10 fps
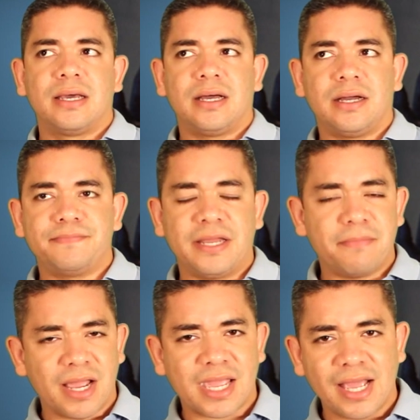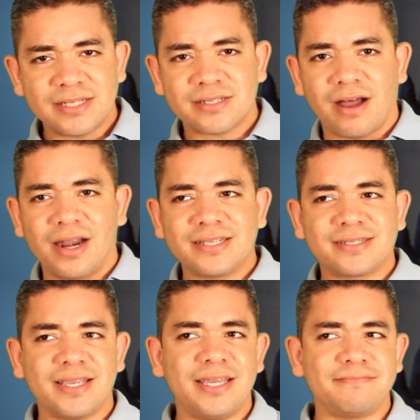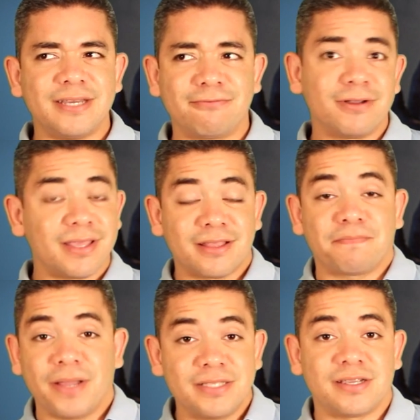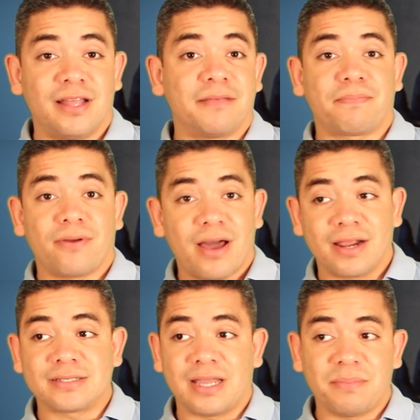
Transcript: Uh, in my case, honestly, it really depends on the product.